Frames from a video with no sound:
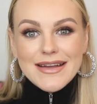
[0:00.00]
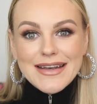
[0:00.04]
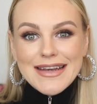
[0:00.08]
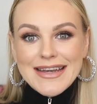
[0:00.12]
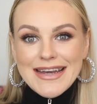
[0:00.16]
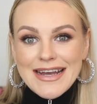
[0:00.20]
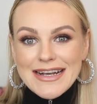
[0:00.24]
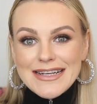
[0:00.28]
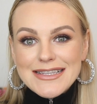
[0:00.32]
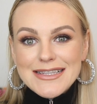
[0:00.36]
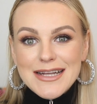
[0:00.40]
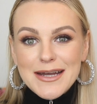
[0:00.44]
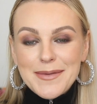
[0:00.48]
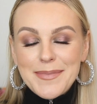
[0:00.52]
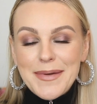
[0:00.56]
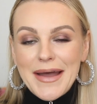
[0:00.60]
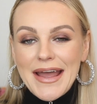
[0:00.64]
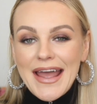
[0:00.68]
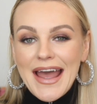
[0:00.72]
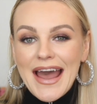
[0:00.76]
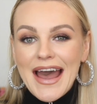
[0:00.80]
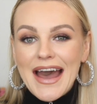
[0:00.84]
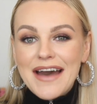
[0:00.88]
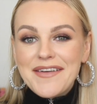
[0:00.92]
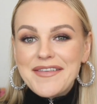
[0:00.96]
Next up,
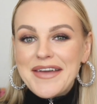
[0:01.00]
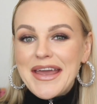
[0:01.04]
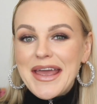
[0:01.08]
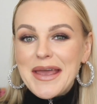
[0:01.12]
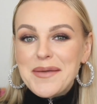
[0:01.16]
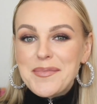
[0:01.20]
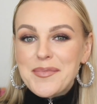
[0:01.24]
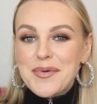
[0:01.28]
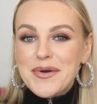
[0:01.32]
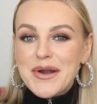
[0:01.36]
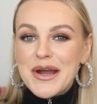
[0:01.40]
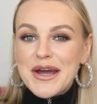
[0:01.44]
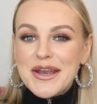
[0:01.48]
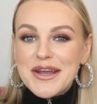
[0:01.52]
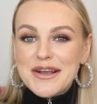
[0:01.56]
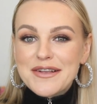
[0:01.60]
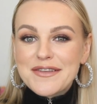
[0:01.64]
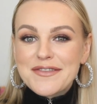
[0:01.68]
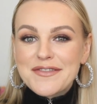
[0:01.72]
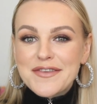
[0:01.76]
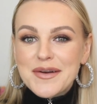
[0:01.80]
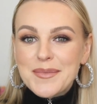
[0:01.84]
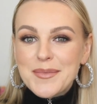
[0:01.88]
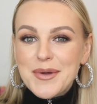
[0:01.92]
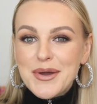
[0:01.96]
I have a product
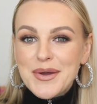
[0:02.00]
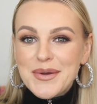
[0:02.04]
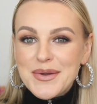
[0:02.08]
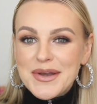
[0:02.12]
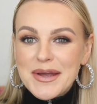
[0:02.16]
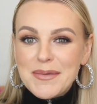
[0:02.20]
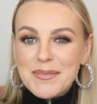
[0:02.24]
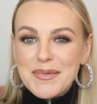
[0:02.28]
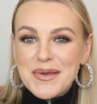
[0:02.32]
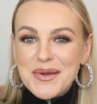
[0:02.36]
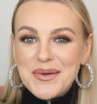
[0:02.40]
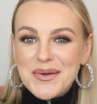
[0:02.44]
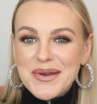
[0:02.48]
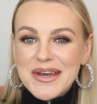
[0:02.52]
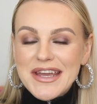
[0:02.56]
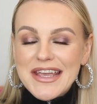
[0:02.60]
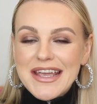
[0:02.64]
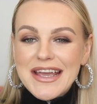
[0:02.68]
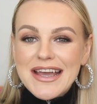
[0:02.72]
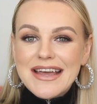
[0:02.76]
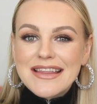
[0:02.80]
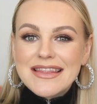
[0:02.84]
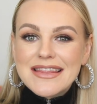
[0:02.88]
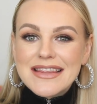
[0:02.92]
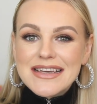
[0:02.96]
from Huda
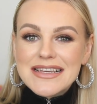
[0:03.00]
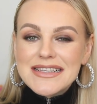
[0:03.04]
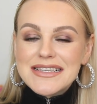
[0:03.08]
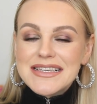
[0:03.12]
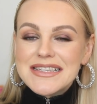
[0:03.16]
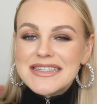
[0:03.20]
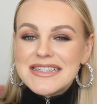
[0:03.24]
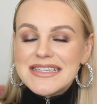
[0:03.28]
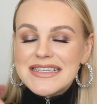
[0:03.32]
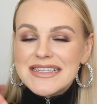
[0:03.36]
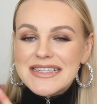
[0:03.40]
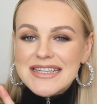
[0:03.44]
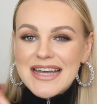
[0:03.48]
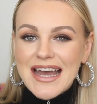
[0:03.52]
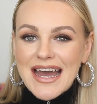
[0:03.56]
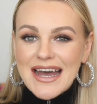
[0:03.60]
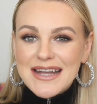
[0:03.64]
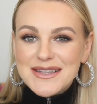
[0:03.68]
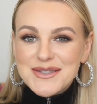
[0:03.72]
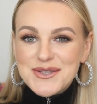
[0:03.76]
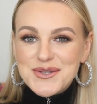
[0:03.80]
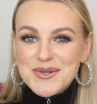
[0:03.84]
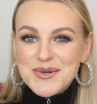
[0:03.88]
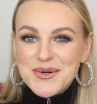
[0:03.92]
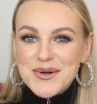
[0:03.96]
Beauty, and this is the
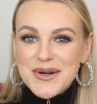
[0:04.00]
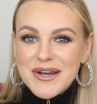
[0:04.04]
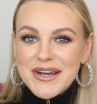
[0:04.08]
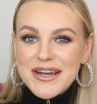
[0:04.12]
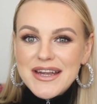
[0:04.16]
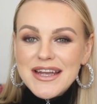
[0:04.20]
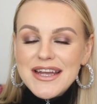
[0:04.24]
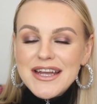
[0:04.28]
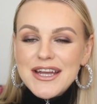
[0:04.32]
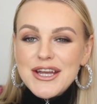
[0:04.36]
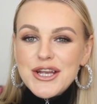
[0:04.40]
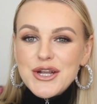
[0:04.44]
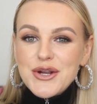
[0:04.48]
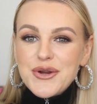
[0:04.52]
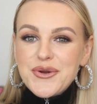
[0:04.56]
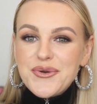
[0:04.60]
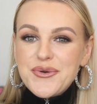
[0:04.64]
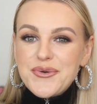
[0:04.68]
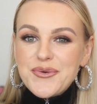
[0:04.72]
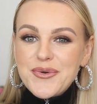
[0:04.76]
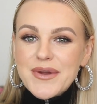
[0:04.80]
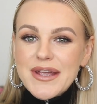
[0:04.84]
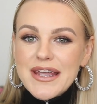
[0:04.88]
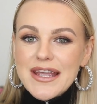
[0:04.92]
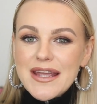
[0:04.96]
Tantour
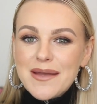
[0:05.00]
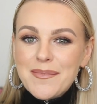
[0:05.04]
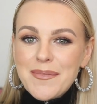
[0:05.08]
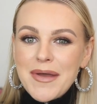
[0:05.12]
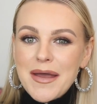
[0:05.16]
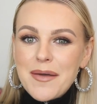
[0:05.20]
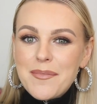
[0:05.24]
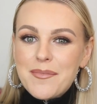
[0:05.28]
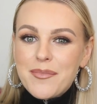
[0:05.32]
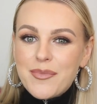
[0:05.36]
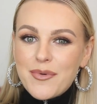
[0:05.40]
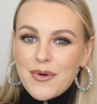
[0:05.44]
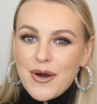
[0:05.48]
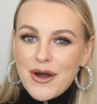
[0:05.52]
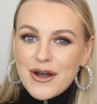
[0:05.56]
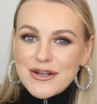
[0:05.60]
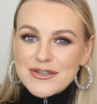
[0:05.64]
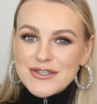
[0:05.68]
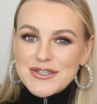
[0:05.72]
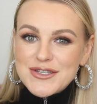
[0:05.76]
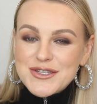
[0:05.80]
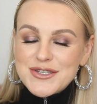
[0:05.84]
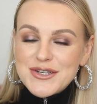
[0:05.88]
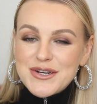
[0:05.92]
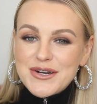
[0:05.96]
Cream
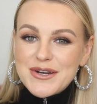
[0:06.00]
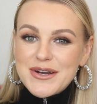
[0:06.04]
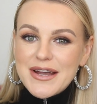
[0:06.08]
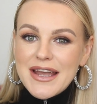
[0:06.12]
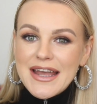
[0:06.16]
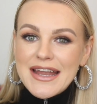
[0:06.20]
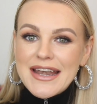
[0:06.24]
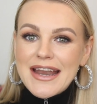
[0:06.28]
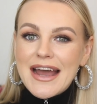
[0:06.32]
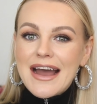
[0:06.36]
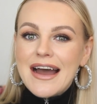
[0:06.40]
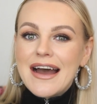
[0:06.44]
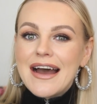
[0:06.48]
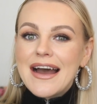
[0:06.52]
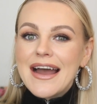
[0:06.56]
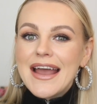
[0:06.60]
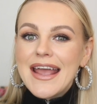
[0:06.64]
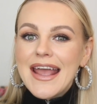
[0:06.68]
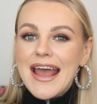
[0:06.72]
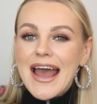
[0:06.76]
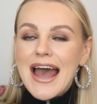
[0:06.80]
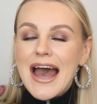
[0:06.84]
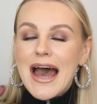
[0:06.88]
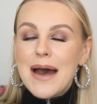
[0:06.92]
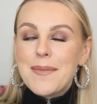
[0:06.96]
Bronzer, and
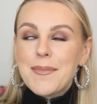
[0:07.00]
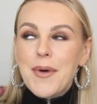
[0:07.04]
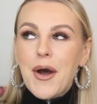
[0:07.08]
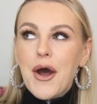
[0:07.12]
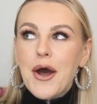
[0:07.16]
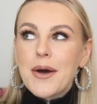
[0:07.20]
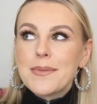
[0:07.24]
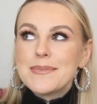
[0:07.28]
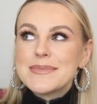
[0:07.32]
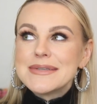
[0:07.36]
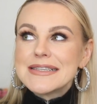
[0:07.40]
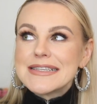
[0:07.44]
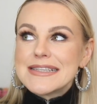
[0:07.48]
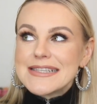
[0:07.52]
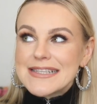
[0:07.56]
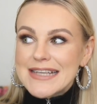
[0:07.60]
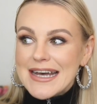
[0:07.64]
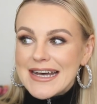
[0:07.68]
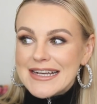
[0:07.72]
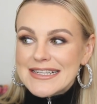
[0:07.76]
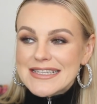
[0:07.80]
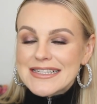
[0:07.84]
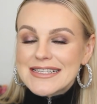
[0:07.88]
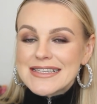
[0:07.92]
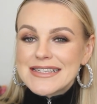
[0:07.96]
I am
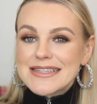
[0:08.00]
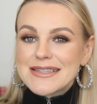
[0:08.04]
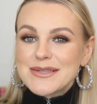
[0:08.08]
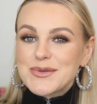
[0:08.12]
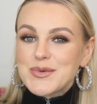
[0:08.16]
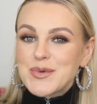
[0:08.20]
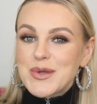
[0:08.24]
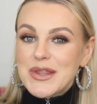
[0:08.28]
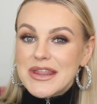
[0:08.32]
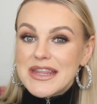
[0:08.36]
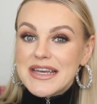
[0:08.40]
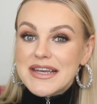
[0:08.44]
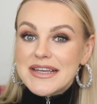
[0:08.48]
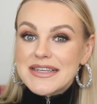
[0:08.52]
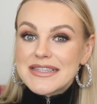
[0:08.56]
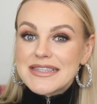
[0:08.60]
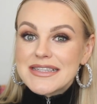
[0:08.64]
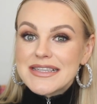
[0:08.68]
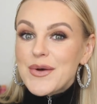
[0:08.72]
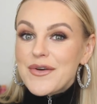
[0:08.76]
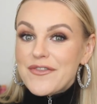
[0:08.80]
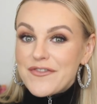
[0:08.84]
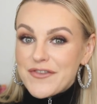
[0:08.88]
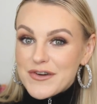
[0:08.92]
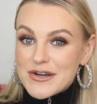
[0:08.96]
obsessed with
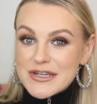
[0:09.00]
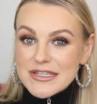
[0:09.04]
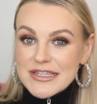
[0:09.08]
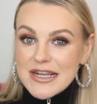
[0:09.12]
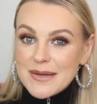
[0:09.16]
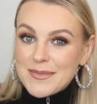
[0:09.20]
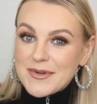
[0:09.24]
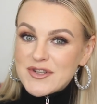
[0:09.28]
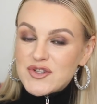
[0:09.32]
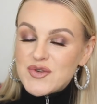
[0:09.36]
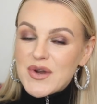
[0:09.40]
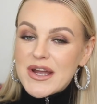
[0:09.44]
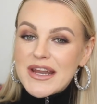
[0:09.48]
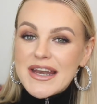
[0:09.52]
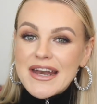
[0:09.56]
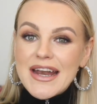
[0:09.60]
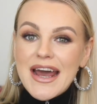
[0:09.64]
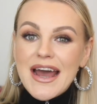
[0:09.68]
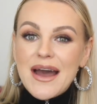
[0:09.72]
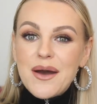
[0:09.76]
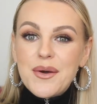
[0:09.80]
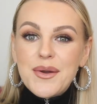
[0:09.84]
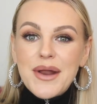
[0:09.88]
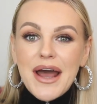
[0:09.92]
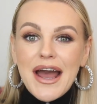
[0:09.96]
this. First time I tried it
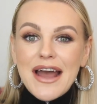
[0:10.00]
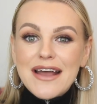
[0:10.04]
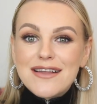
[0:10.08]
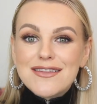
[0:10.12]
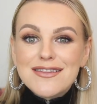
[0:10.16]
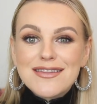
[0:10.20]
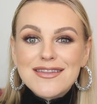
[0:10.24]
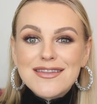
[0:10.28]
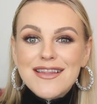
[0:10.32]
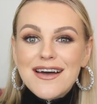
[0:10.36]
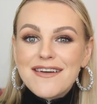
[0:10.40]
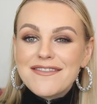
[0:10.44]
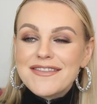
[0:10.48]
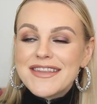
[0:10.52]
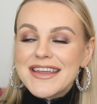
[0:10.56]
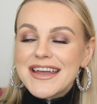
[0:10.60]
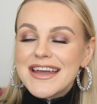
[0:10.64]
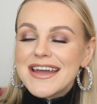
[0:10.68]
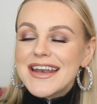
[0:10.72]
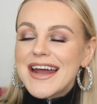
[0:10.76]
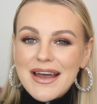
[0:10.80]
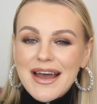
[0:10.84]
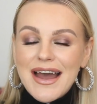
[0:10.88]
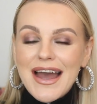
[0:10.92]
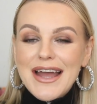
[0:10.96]
out, I loved
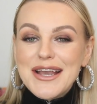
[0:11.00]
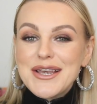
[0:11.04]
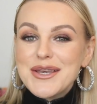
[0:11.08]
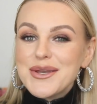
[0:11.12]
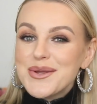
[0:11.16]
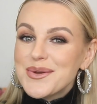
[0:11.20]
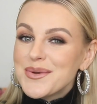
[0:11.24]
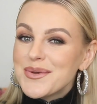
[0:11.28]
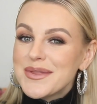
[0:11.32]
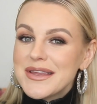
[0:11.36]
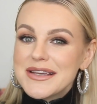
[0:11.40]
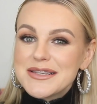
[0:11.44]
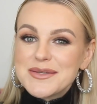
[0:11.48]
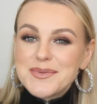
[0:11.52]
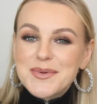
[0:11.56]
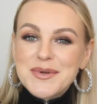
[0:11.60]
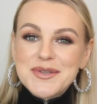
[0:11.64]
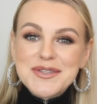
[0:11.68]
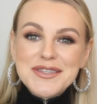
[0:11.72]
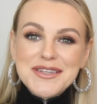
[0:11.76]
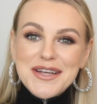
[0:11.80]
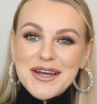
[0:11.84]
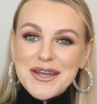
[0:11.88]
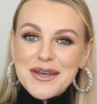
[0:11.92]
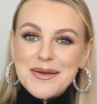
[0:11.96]
it. I knew this
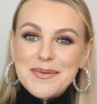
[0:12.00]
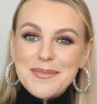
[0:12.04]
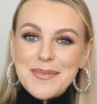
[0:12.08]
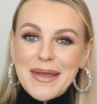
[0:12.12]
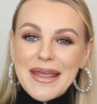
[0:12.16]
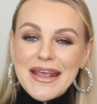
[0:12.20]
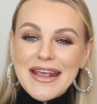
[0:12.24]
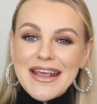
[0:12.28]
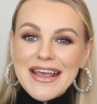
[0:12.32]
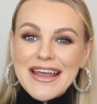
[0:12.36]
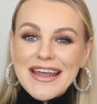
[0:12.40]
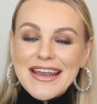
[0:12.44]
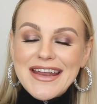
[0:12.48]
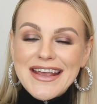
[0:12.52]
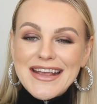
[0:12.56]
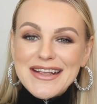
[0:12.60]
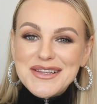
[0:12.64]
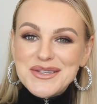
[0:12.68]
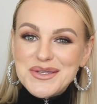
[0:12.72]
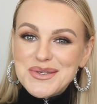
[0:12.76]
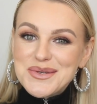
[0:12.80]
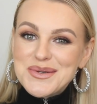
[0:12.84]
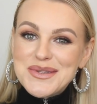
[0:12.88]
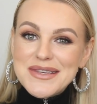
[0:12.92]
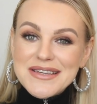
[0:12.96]
was gonna make it
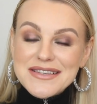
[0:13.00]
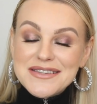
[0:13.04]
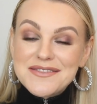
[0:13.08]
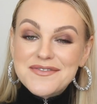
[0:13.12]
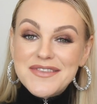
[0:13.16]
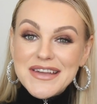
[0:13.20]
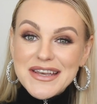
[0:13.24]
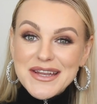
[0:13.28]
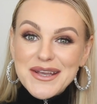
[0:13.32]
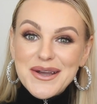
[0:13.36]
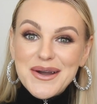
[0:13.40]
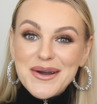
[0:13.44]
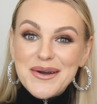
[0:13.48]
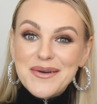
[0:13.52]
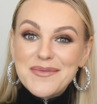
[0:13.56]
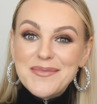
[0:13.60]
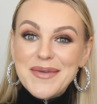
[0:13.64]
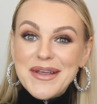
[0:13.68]
into this video